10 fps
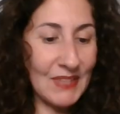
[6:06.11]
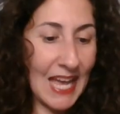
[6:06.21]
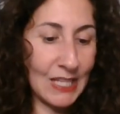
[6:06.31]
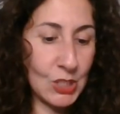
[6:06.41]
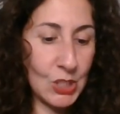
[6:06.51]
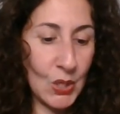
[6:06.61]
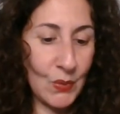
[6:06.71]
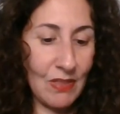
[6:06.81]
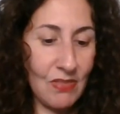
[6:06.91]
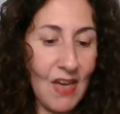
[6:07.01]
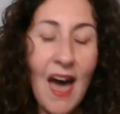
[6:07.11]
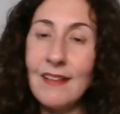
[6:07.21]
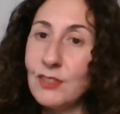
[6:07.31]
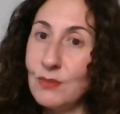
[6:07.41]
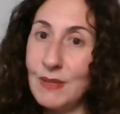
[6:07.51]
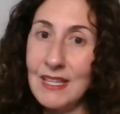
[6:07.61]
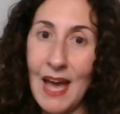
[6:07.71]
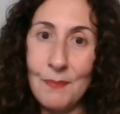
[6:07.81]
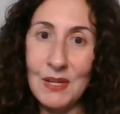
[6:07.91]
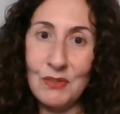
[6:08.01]
And so that could be
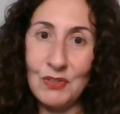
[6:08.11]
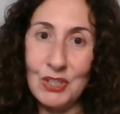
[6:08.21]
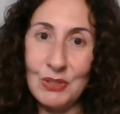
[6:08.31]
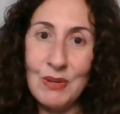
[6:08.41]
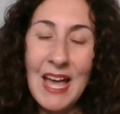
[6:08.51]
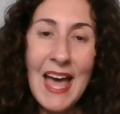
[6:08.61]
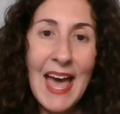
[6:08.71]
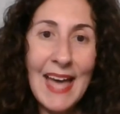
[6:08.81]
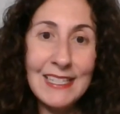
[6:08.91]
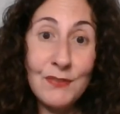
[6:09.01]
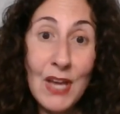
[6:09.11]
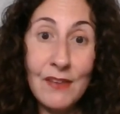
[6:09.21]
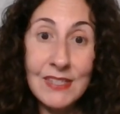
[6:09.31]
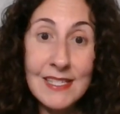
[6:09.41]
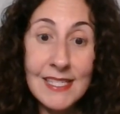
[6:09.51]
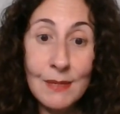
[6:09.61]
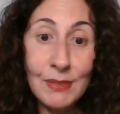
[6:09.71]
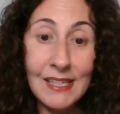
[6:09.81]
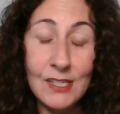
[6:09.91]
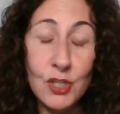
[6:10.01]
happening for you. And if you have any
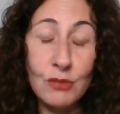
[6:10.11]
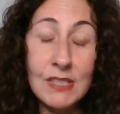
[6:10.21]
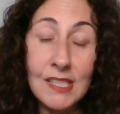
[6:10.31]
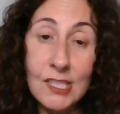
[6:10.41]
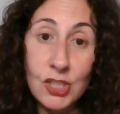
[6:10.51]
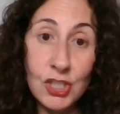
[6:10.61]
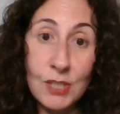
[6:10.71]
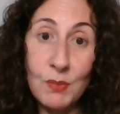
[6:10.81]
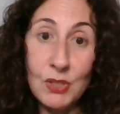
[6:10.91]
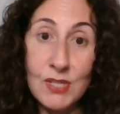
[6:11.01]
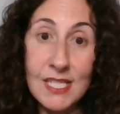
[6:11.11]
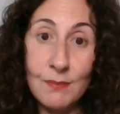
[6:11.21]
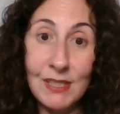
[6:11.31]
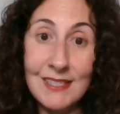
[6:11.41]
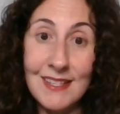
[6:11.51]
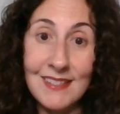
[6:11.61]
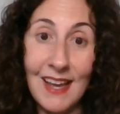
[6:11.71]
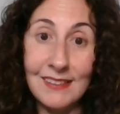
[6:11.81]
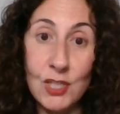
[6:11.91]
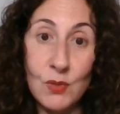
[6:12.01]
siblings, your relationship with your siblings is
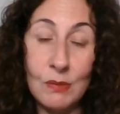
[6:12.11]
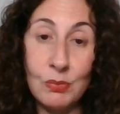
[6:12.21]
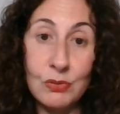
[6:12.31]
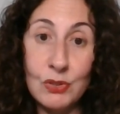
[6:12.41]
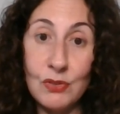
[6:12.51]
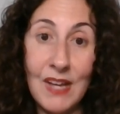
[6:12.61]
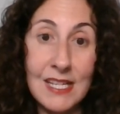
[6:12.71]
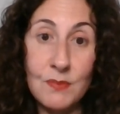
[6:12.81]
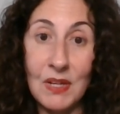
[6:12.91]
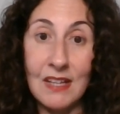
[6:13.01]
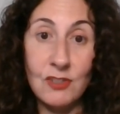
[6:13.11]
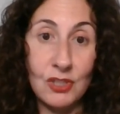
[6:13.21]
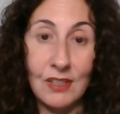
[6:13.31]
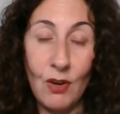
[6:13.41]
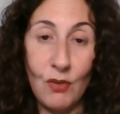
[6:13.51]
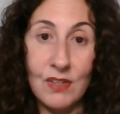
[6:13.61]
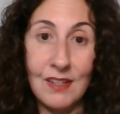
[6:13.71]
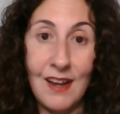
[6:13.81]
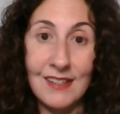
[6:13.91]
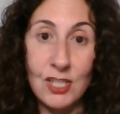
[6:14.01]
likely to improve exponentially over
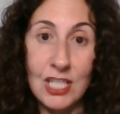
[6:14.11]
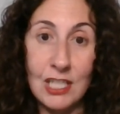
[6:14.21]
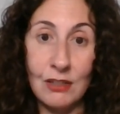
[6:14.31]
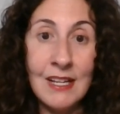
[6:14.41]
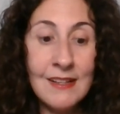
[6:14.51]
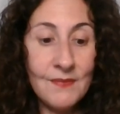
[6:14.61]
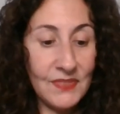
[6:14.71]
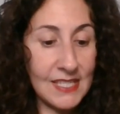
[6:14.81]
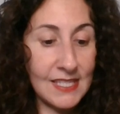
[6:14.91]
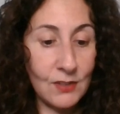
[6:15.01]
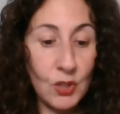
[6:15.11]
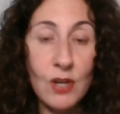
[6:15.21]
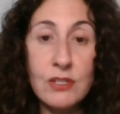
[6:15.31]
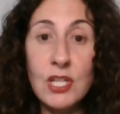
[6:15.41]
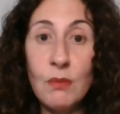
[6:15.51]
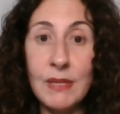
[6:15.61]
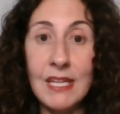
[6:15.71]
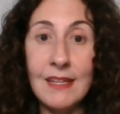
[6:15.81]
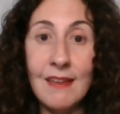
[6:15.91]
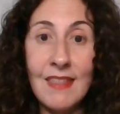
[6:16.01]
the next year. This could also
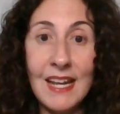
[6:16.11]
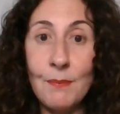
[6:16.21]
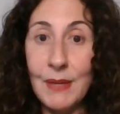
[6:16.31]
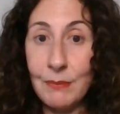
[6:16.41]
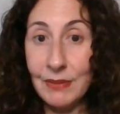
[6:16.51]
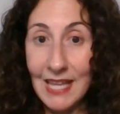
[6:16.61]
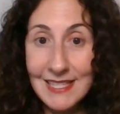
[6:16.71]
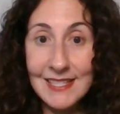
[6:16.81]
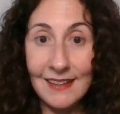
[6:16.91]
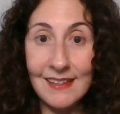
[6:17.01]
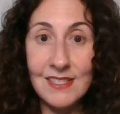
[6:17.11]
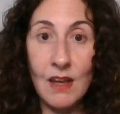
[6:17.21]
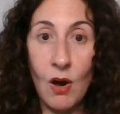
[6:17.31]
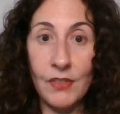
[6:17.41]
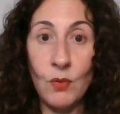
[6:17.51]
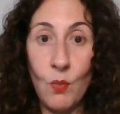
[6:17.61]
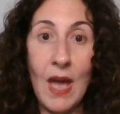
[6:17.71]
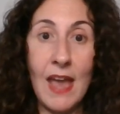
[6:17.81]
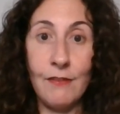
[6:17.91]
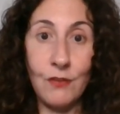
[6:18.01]
be that a big blessing is on the
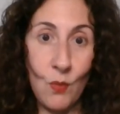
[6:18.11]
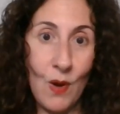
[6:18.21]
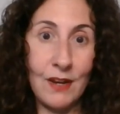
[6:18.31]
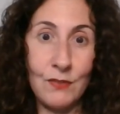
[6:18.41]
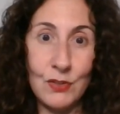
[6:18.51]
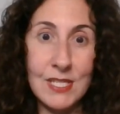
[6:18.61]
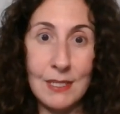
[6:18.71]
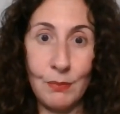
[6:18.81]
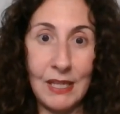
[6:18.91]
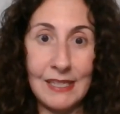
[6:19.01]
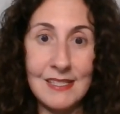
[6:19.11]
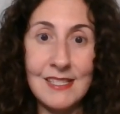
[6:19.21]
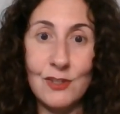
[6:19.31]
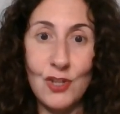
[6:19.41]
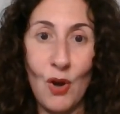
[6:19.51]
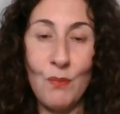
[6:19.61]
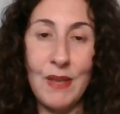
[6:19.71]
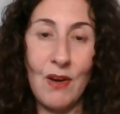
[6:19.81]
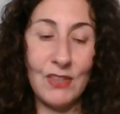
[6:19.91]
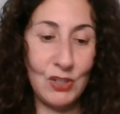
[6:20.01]
way for one of your siblings. So
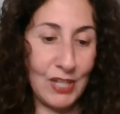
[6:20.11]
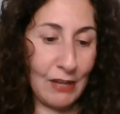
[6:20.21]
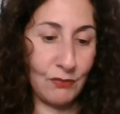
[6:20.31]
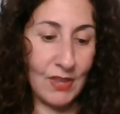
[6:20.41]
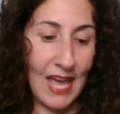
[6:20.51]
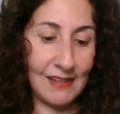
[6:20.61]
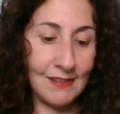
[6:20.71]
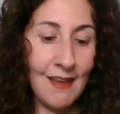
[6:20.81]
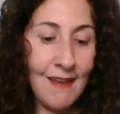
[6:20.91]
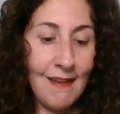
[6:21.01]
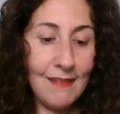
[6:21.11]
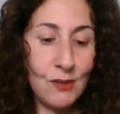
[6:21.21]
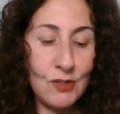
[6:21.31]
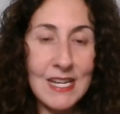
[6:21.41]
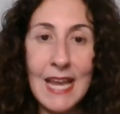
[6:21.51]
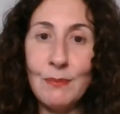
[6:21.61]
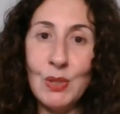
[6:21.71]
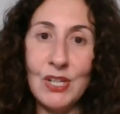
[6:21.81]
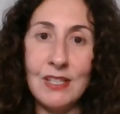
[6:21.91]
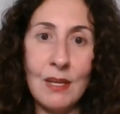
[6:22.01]
be on the lookout for that. Your
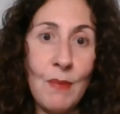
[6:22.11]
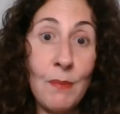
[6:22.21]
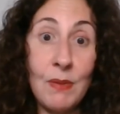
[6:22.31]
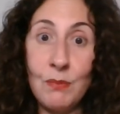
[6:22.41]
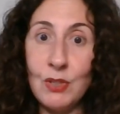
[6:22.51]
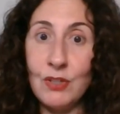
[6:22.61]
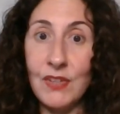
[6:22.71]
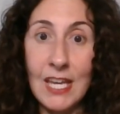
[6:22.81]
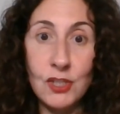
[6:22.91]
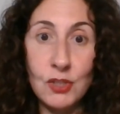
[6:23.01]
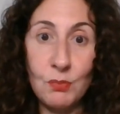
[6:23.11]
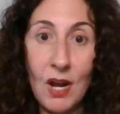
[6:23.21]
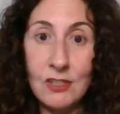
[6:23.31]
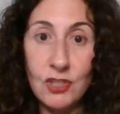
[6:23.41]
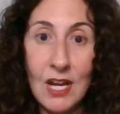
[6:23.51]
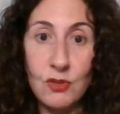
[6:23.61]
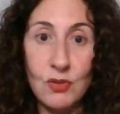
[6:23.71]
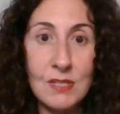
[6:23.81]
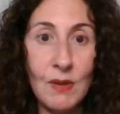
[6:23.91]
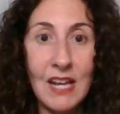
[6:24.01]
neighborhood, there might be a beautification project
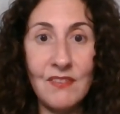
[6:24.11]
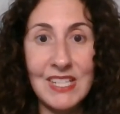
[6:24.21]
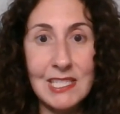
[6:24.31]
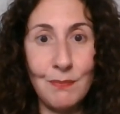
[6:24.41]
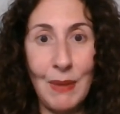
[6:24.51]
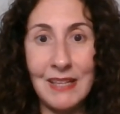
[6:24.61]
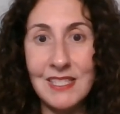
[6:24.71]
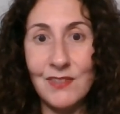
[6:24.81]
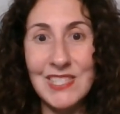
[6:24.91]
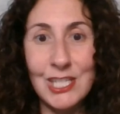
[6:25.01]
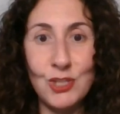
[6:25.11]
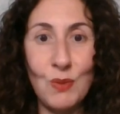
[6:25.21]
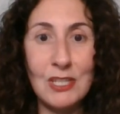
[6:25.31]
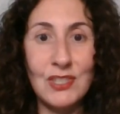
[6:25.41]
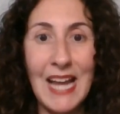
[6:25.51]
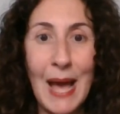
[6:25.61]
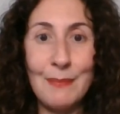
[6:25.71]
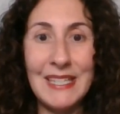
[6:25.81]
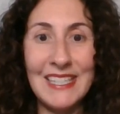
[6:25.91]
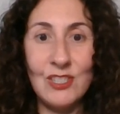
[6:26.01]
or some kind of expansive situation
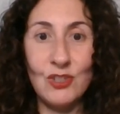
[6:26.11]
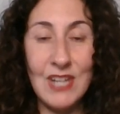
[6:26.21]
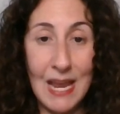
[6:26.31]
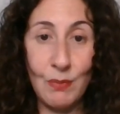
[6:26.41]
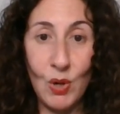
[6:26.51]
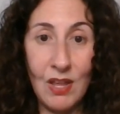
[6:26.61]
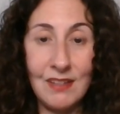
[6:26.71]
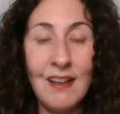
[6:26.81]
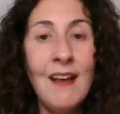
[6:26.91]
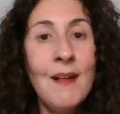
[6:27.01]
happening in your neighborhood.